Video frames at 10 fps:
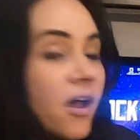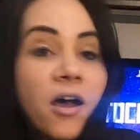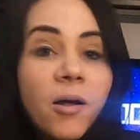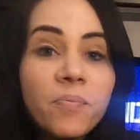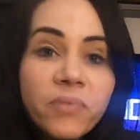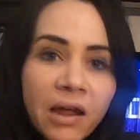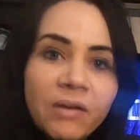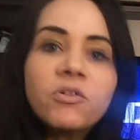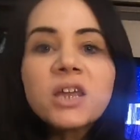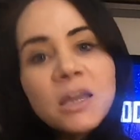Um,
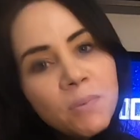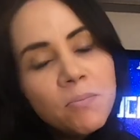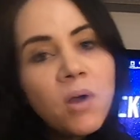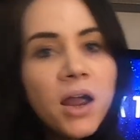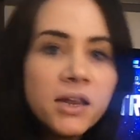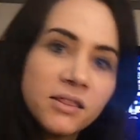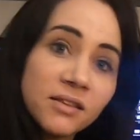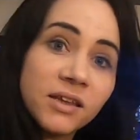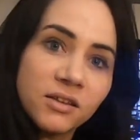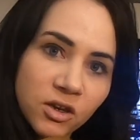however, keep in mind
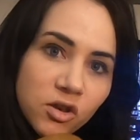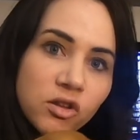that they did